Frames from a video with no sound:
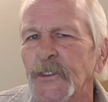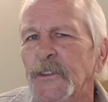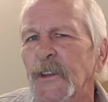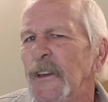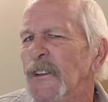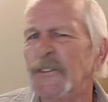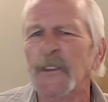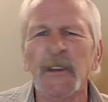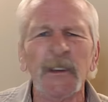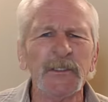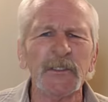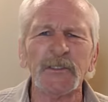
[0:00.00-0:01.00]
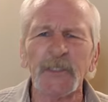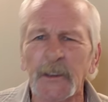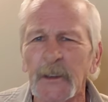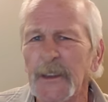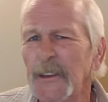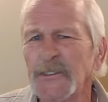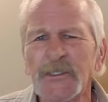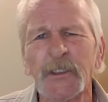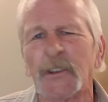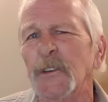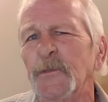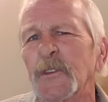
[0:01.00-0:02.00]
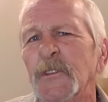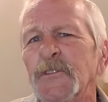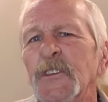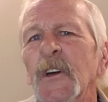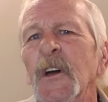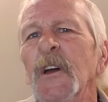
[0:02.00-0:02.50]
in, in, into insignificance